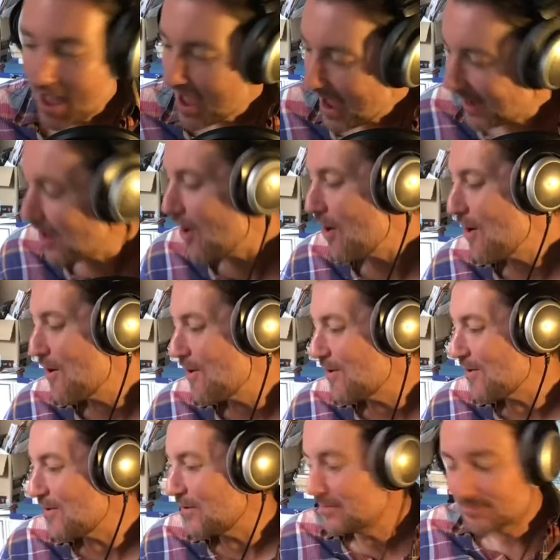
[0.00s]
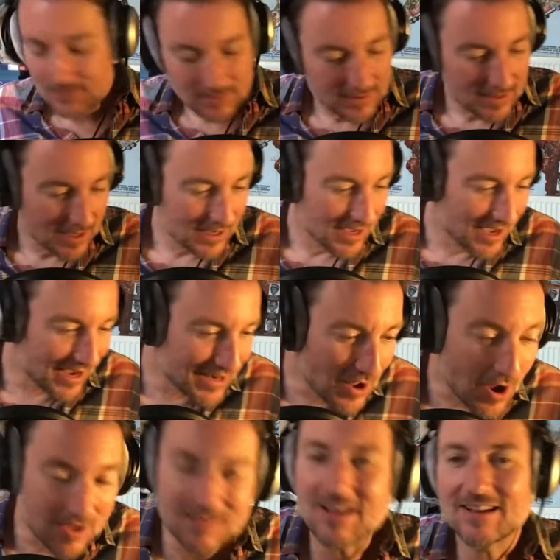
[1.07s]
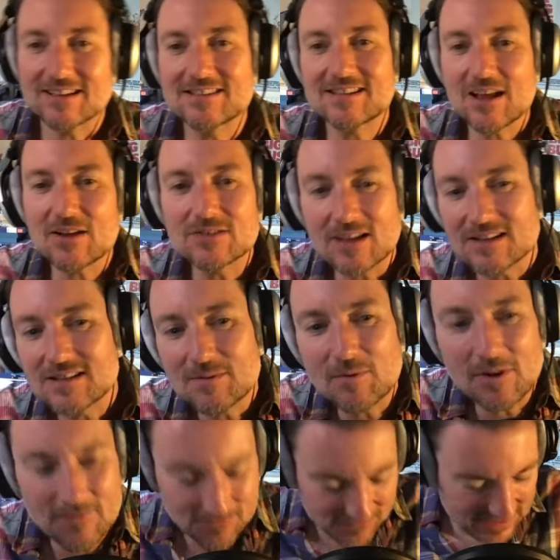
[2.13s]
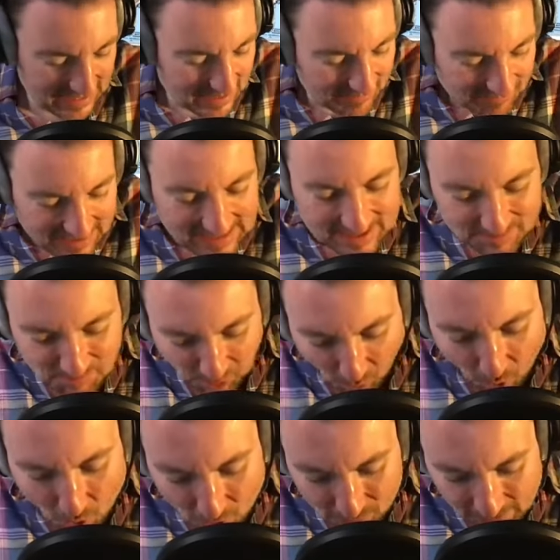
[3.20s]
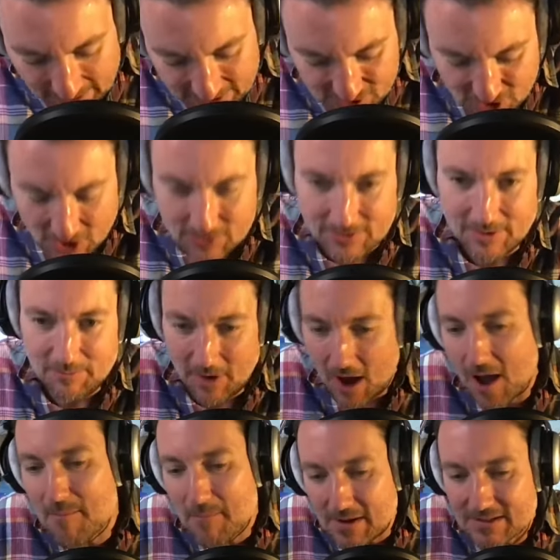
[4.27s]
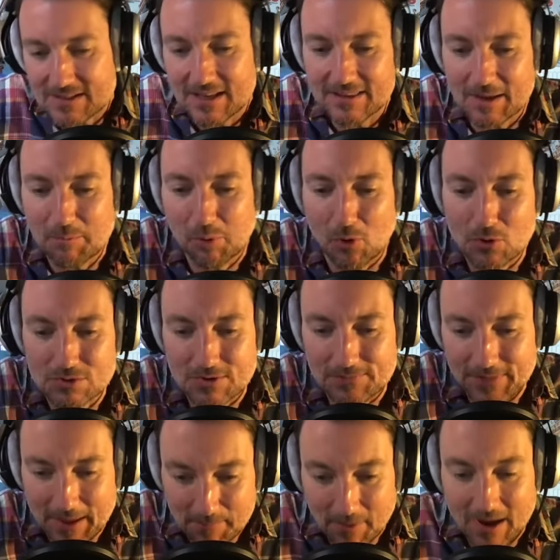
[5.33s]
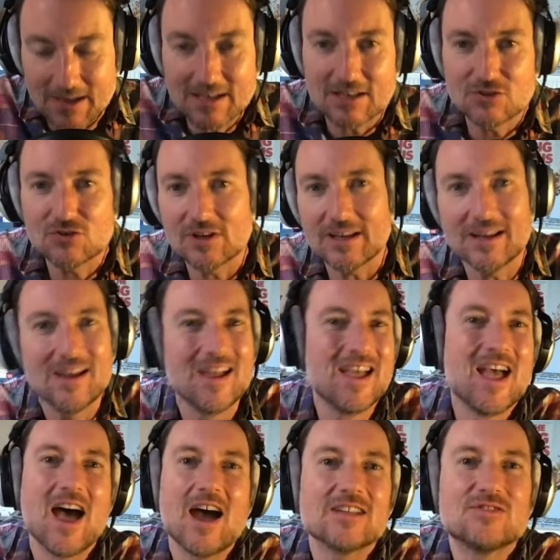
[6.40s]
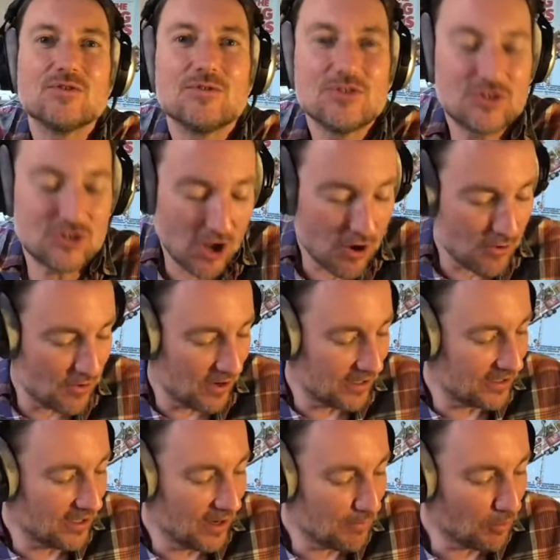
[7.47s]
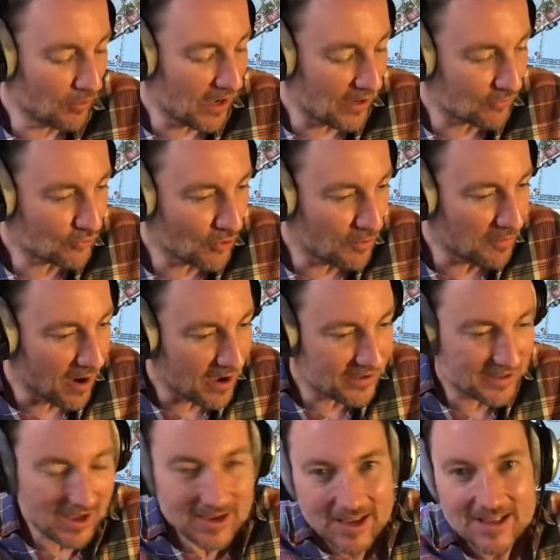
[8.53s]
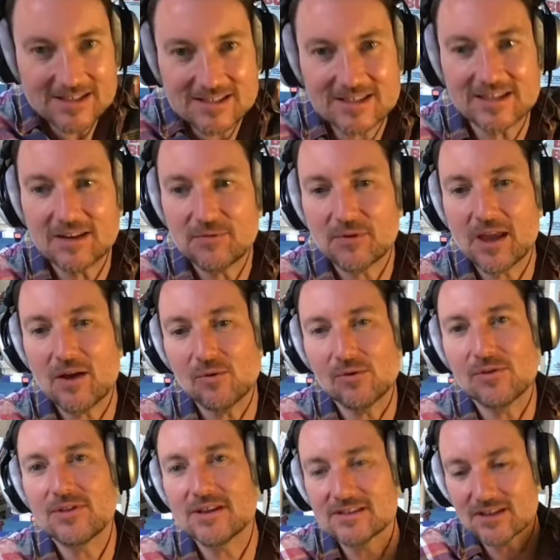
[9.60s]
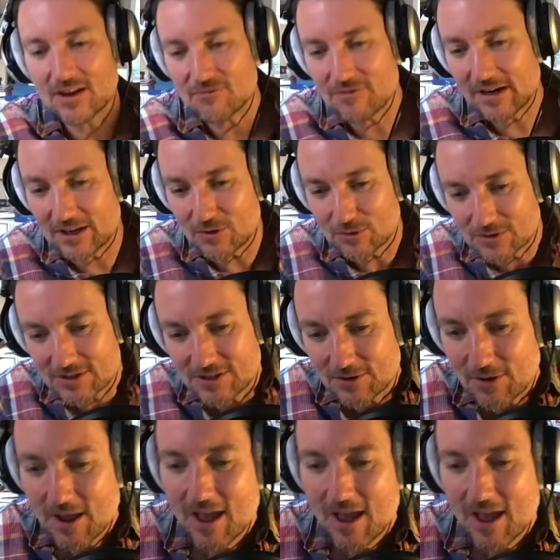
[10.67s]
Hello! I know, it sounds like some kind of really, really poor running joke. And I'm like, I must take the applause off that. But I do the show, I block out trauma. I instantly forget all the things that I really ought to do. I